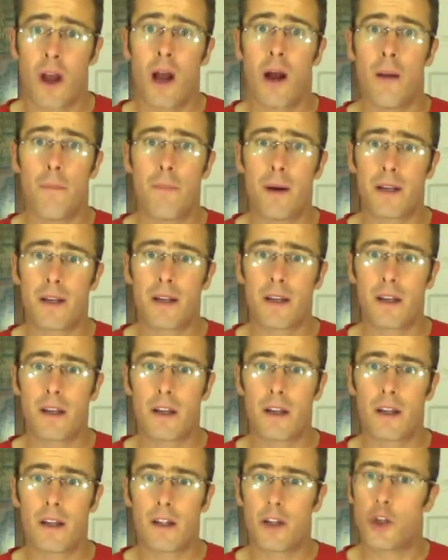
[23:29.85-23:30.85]
but
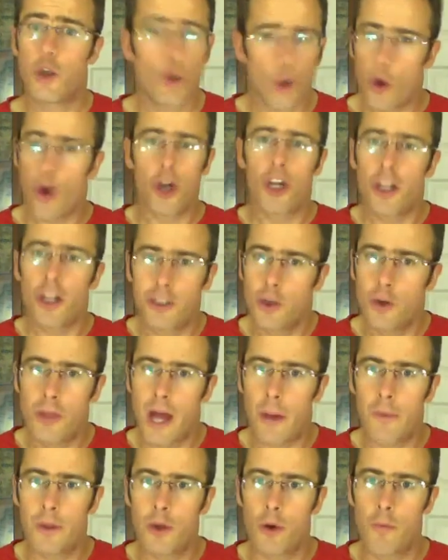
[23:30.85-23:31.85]
you're not going to do that
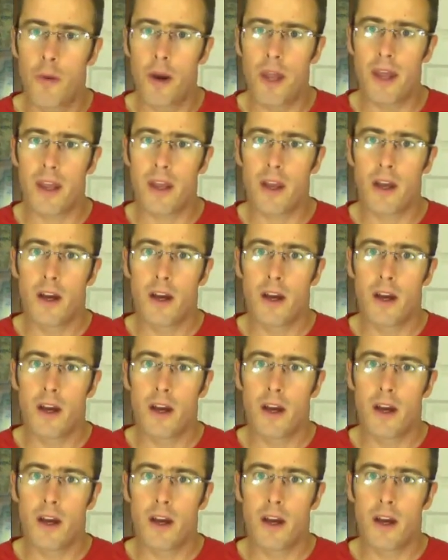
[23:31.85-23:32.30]
with your money.